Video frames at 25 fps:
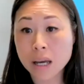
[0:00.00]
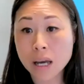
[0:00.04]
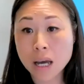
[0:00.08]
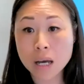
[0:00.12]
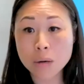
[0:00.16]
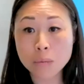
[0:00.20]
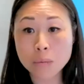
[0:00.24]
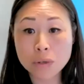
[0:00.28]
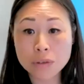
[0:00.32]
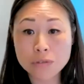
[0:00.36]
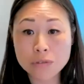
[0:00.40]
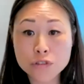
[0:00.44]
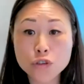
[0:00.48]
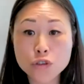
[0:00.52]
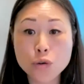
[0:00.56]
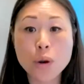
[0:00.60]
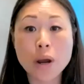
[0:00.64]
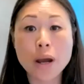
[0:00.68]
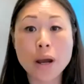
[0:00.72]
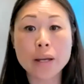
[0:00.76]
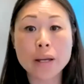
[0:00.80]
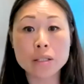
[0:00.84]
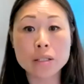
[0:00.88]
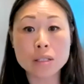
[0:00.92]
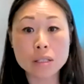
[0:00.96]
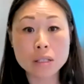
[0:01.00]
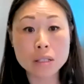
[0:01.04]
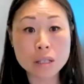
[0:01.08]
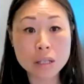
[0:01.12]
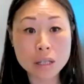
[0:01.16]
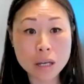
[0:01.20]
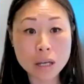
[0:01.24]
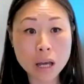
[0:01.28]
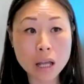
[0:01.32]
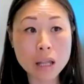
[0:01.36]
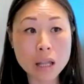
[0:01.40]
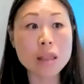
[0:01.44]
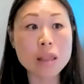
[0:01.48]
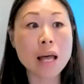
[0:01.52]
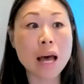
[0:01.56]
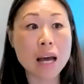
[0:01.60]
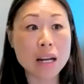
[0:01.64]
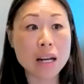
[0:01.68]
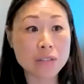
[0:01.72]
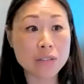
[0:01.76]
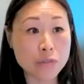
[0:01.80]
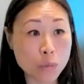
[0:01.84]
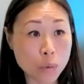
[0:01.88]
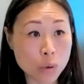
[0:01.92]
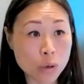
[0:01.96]
And we've tried a
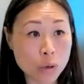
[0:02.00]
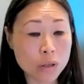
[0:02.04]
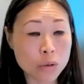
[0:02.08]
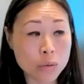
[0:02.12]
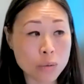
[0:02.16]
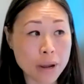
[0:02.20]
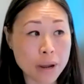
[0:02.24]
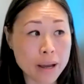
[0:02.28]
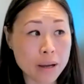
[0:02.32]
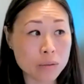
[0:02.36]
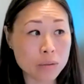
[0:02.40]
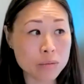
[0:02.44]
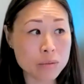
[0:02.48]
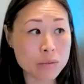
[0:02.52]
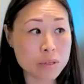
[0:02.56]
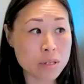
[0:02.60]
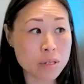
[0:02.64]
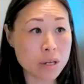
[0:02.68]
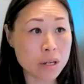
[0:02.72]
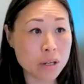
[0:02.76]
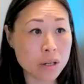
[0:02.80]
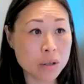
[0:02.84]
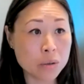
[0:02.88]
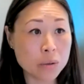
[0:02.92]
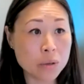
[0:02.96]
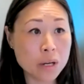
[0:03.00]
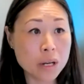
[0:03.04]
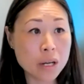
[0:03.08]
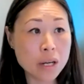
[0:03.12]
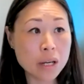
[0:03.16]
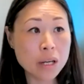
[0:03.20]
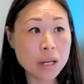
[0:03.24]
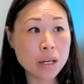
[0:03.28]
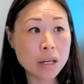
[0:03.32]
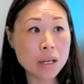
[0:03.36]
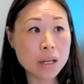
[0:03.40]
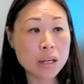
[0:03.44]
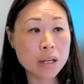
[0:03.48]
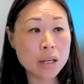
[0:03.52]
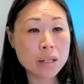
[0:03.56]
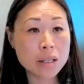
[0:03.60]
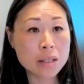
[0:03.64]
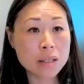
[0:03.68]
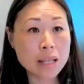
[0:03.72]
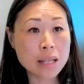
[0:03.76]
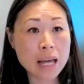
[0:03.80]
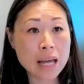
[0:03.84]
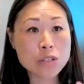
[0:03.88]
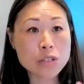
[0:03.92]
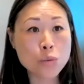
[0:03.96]
lot of workaround. So
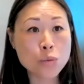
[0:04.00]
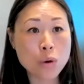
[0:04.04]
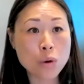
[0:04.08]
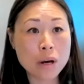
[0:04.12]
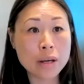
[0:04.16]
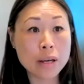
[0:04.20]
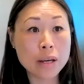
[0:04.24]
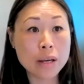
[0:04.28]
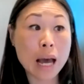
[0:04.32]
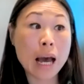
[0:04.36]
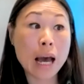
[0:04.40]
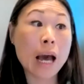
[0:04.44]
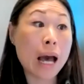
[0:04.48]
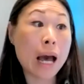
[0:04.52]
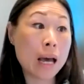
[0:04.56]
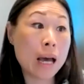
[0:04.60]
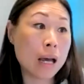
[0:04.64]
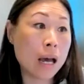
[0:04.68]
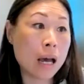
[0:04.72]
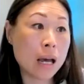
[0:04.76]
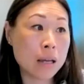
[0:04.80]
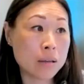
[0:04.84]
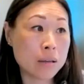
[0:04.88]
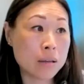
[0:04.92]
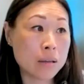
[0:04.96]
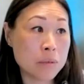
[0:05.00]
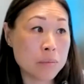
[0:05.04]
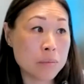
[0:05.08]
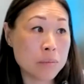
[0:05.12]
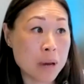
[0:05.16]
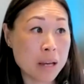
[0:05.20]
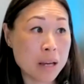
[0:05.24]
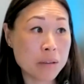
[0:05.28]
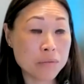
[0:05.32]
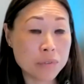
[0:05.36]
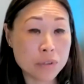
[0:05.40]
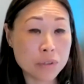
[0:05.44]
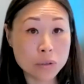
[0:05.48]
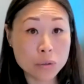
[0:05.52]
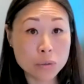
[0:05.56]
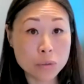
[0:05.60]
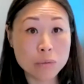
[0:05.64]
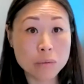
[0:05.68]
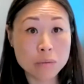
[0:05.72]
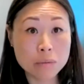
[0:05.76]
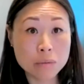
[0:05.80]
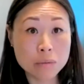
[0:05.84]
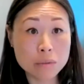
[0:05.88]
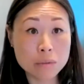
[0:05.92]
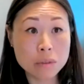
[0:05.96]
that's why I, in my view,
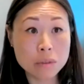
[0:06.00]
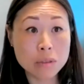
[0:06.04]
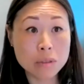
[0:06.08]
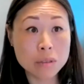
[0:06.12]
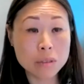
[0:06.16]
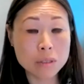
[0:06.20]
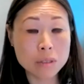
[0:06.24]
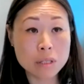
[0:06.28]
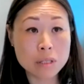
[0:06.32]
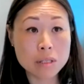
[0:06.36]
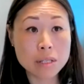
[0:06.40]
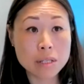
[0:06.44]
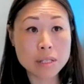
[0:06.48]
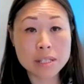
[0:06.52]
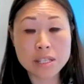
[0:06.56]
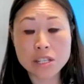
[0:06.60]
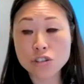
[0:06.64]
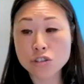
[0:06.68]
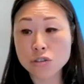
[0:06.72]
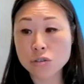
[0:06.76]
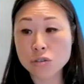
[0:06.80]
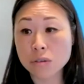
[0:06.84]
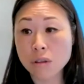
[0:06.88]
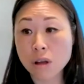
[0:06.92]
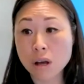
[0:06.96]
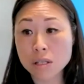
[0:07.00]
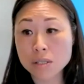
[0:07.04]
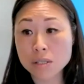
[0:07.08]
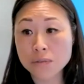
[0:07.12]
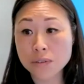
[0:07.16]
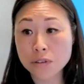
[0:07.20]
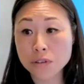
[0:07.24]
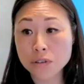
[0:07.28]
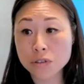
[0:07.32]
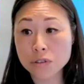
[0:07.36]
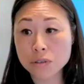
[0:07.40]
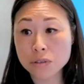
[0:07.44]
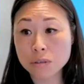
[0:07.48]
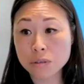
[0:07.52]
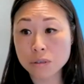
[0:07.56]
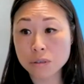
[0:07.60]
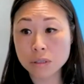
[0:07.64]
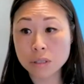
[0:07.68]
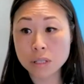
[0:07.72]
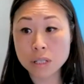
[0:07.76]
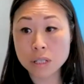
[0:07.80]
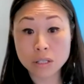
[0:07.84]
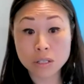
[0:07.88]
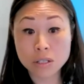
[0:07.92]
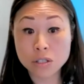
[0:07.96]
the decisional law is very,
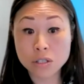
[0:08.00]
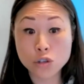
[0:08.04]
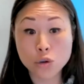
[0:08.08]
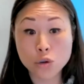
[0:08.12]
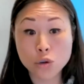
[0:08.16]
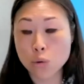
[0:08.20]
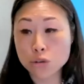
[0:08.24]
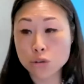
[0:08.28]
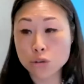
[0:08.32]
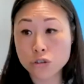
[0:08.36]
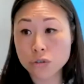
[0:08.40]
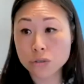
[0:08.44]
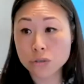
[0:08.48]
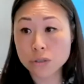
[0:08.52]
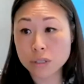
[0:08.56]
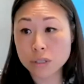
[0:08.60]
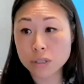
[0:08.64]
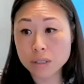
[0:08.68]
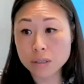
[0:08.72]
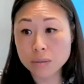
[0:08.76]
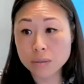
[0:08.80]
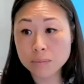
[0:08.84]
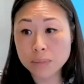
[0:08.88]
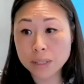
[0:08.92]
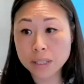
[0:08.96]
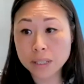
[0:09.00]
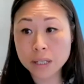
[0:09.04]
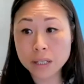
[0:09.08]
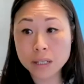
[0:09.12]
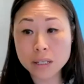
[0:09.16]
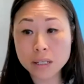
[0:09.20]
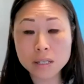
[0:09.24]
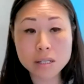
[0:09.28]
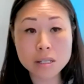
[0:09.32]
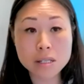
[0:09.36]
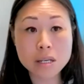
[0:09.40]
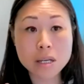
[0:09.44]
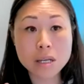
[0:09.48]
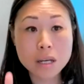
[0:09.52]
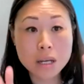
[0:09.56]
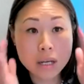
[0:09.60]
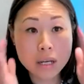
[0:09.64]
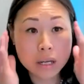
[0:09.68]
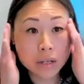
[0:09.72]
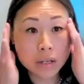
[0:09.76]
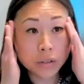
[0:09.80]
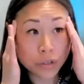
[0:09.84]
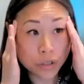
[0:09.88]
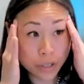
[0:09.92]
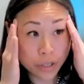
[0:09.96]
it's tortured, because
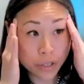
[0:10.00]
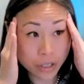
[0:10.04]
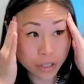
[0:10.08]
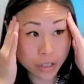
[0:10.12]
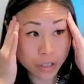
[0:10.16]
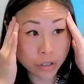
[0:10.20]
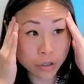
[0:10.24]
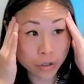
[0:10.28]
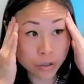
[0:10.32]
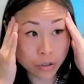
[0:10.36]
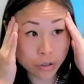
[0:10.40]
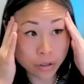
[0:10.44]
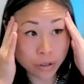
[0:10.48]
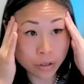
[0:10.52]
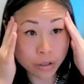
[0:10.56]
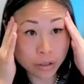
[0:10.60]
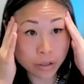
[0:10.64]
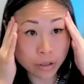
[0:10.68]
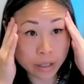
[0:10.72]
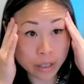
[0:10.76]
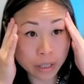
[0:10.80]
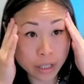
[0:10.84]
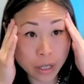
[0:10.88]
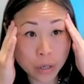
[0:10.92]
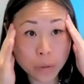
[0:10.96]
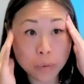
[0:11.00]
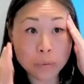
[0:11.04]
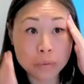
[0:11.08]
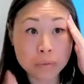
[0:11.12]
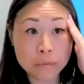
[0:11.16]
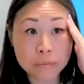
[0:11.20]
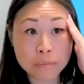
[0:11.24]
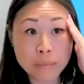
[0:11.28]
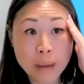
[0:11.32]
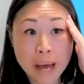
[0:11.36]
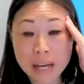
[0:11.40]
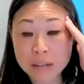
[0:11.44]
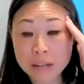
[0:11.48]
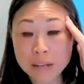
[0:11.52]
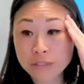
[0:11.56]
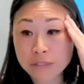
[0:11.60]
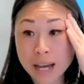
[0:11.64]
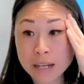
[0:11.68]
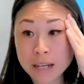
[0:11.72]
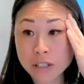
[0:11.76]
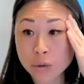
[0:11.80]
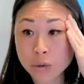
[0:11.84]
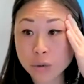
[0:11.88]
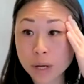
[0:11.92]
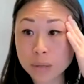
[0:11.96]
you're, you know, bad
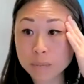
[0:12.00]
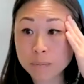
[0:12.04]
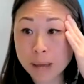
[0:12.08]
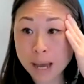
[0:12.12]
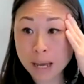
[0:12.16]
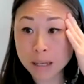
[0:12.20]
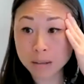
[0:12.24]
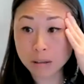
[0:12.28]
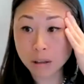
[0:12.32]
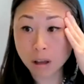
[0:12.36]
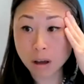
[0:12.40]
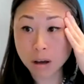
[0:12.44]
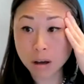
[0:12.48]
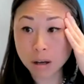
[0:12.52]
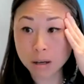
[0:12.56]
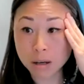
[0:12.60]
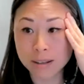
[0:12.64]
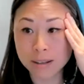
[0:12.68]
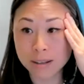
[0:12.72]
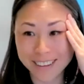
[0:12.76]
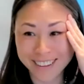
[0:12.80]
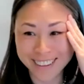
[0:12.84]
facts create bad law.